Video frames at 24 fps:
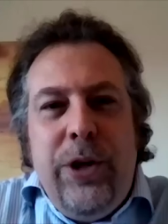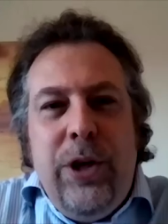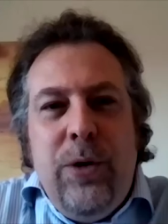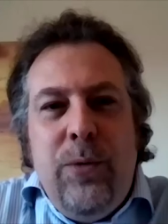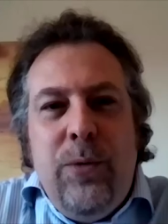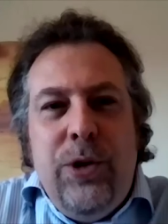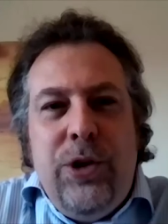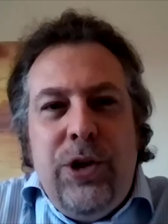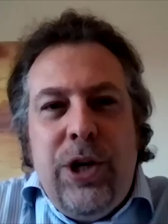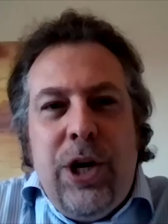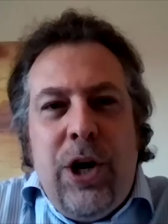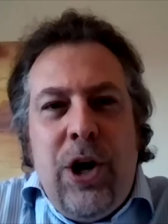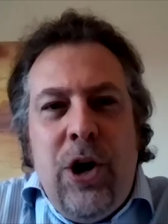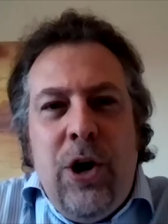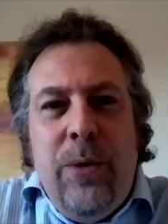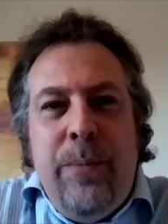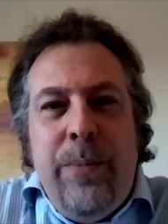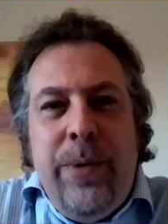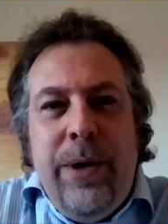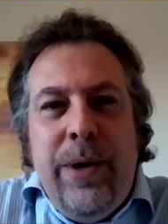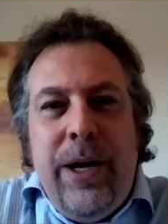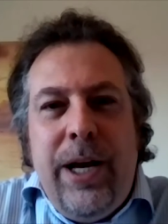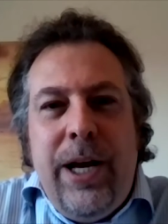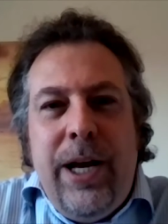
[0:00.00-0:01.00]
for you, which I
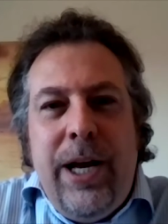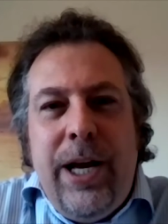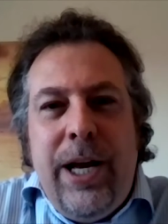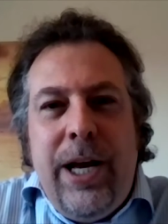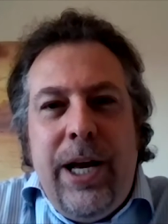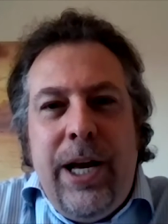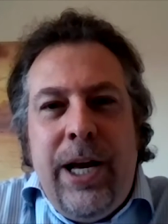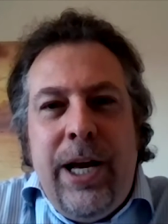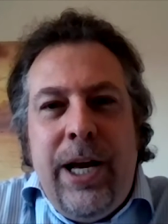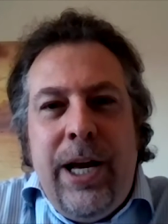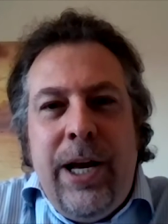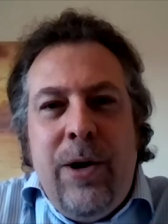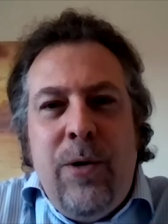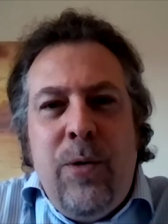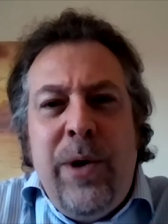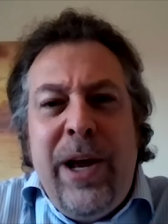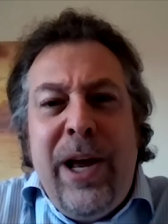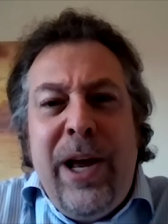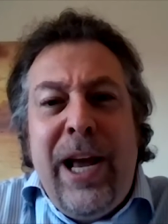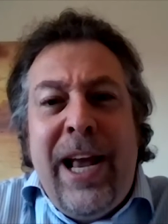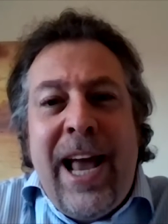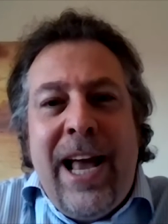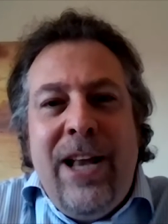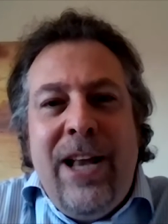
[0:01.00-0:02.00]
hope
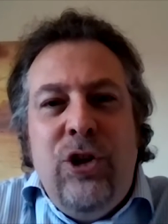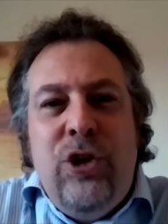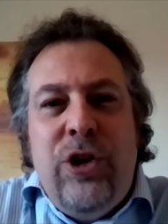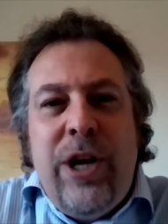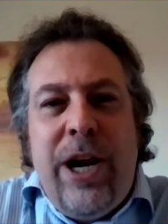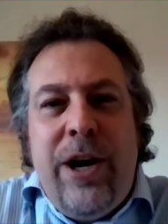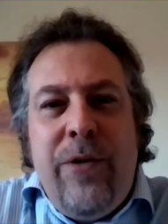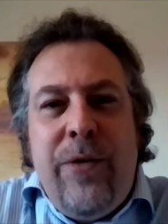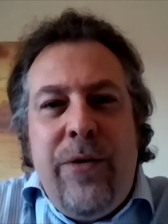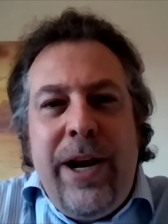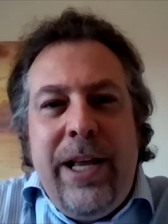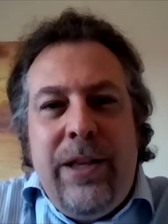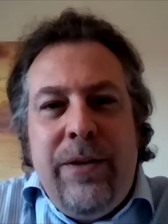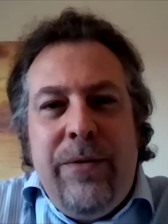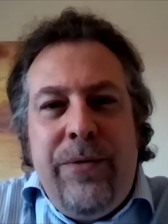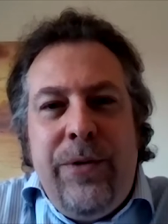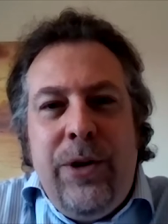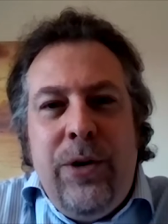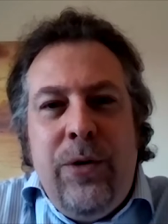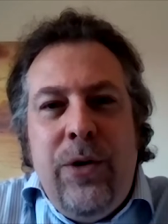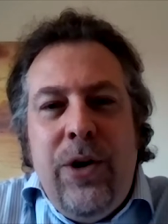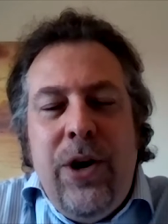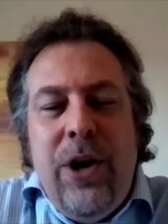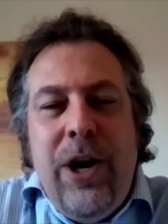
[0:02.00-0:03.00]
we can generate a
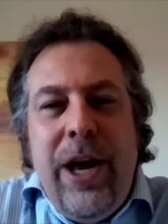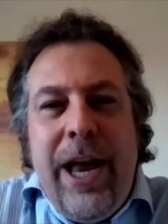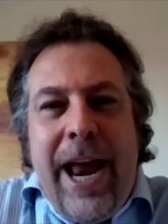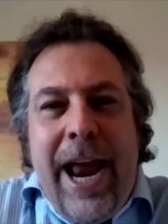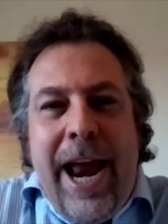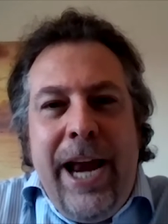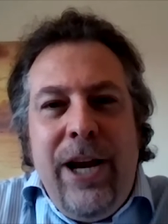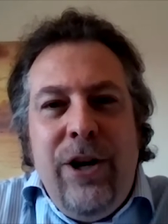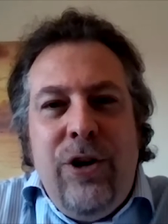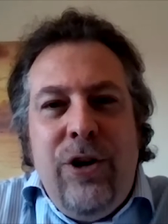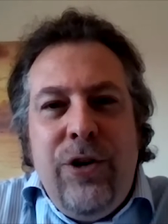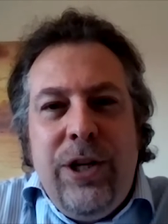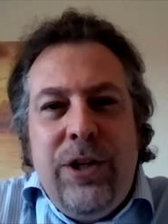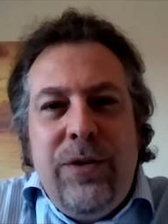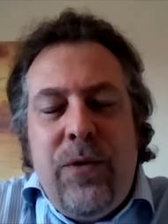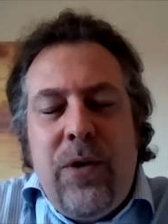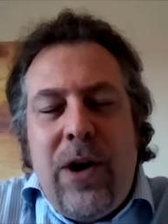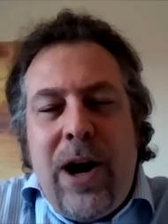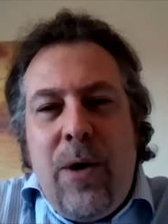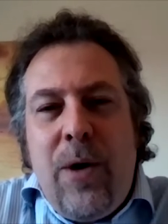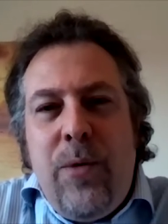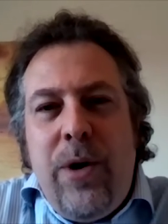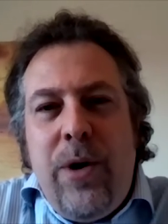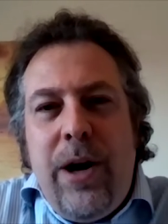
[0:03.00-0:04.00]
few interest
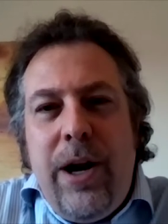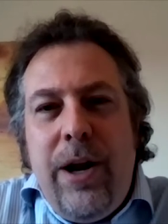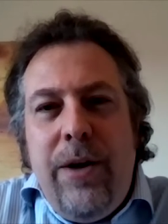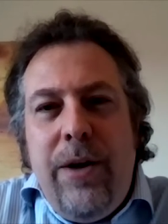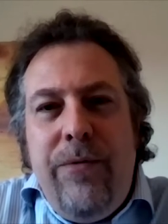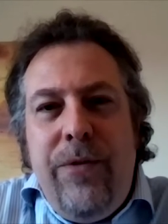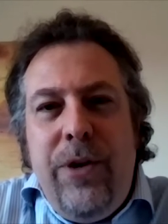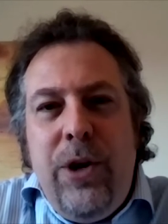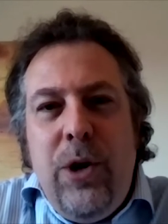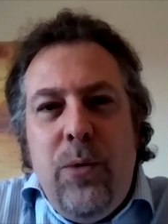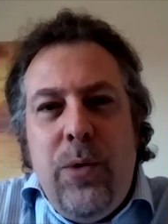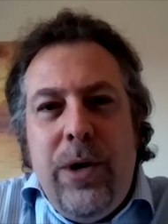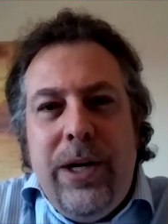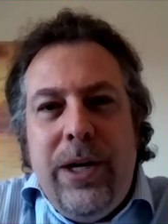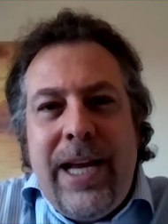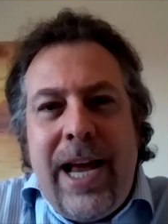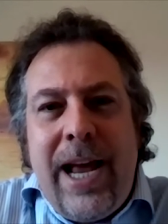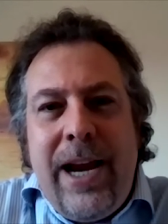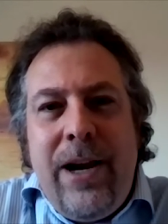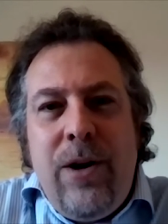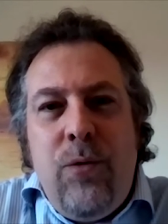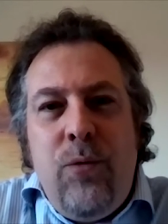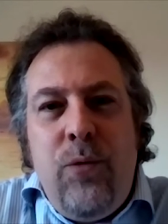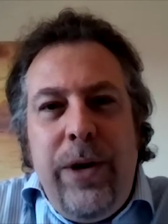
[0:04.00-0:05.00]
for our viewers
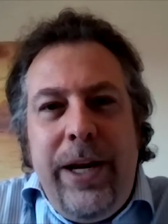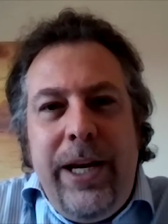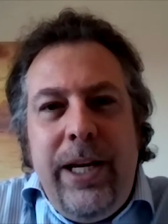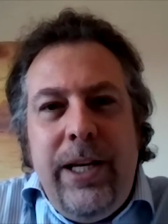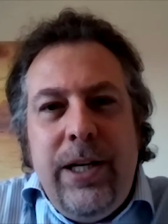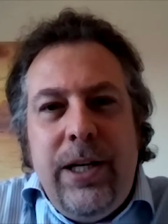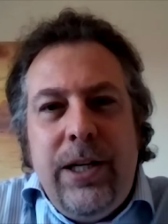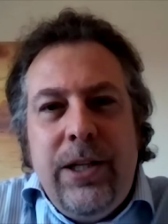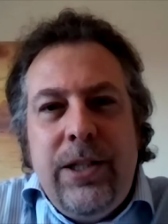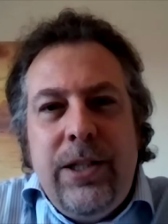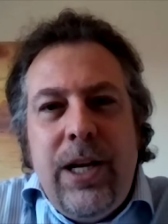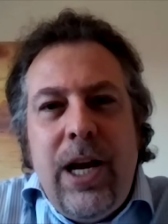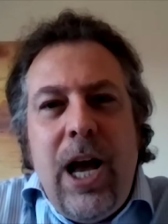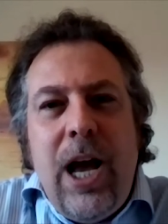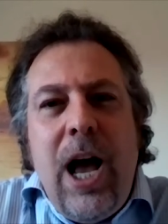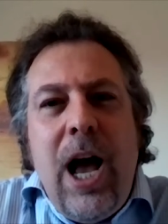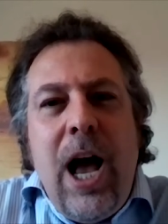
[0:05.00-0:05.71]
and readers.